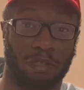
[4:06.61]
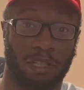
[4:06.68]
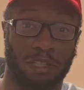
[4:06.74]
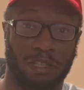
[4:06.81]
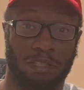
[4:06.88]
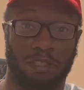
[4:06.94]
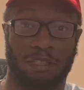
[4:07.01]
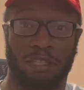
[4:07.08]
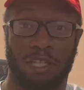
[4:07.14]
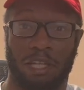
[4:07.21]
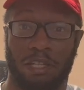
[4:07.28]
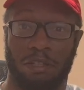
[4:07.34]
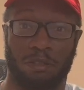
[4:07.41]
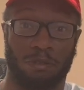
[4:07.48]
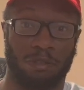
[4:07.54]
at least
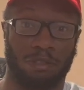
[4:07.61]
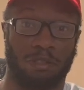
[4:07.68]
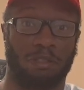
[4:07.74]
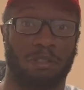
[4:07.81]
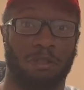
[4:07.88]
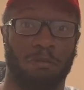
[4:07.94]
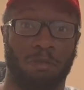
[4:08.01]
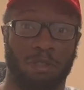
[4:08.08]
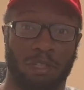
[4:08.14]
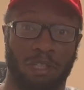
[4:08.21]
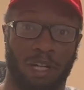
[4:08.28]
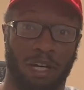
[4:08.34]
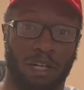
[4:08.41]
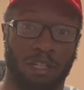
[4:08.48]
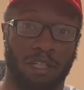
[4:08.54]
today he was just completely
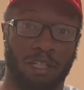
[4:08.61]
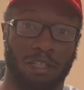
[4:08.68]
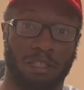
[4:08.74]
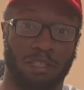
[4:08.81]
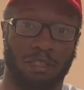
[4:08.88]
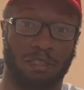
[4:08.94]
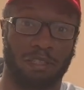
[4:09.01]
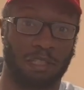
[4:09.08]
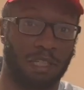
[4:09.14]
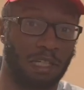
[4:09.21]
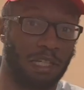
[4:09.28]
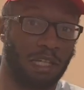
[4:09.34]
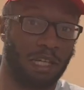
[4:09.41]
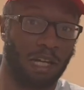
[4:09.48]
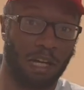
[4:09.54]
on and just
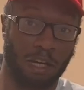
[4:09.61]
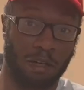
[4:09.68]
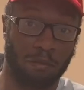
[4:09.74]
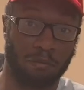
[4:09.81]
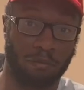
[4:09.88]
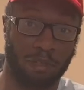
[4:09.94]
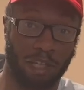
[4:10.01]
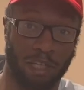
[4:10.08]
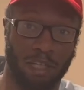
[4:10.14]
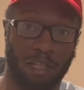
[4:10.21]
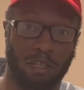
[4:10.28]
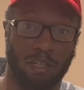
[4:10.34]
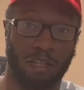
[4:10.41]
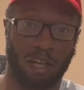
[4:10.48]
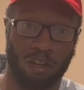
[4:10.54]

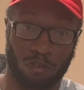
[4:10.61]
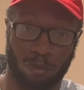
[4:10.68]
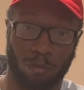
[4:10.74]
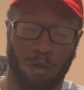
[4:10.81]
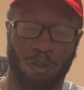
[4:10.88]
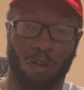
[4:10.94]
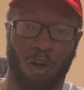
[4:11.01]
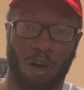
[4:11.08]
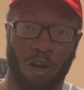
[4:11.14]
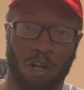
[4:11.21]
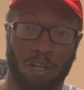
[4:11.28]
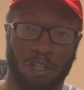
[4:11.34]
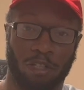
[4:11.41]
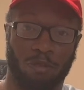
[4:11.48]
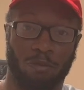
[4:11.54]
hitting every ball
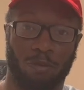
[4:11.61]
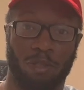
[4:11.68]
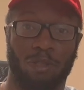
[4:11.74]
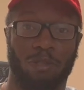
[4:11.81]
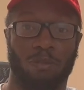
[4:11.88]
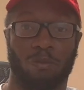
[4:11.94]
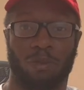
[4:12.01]
hard with